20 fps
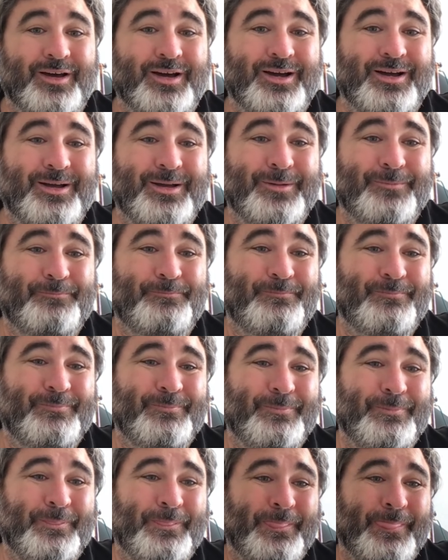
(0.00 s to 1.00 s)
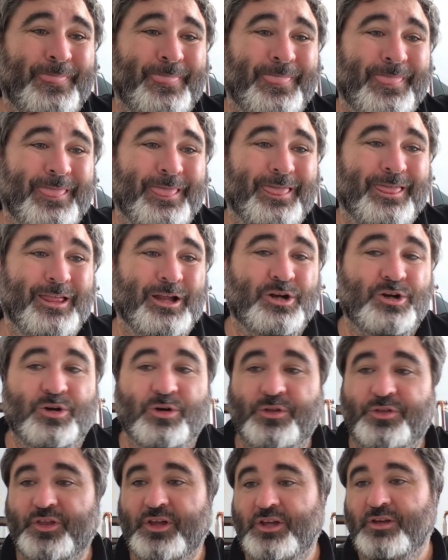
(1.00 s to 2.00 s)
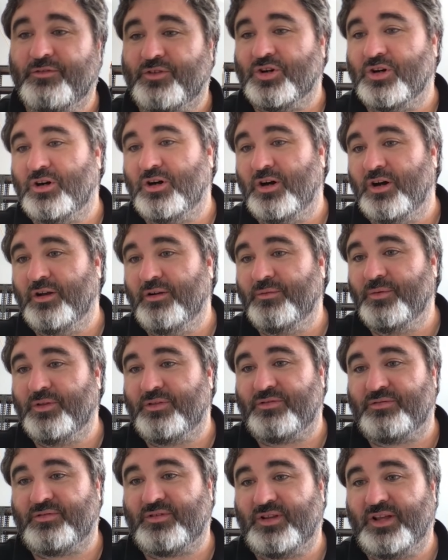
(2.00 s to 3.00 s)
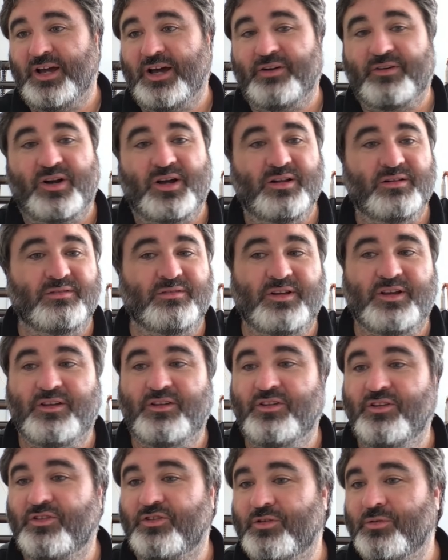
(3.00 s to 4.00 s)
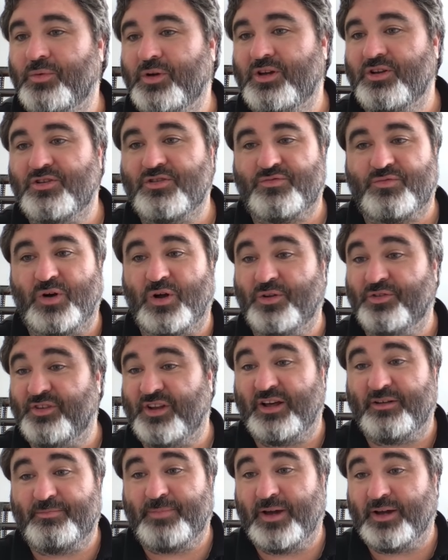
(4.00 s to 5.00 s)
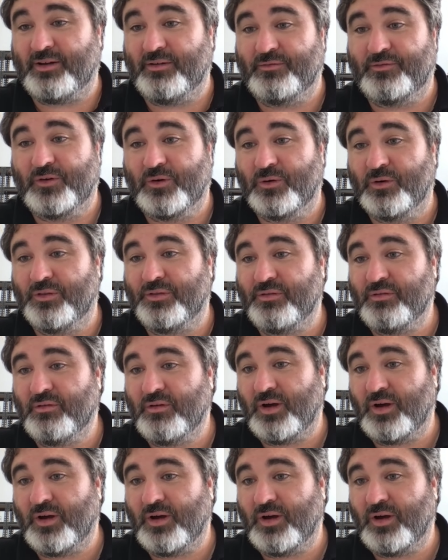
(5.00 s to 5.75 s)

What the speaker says: The cool thing you've got with Cloud Run is that we can just roll stuff back and forth,